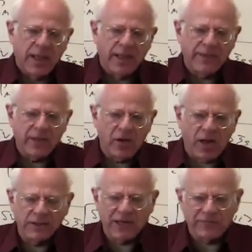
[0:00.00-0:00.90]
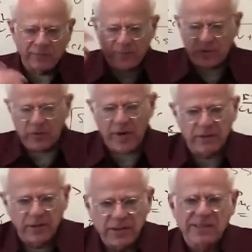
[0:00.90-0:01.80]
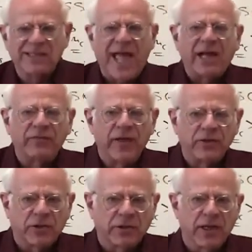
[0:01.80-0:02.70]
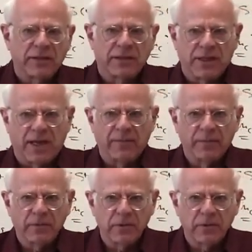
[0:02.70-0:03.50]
and they called it, if I remember correctly, stagflation at the time.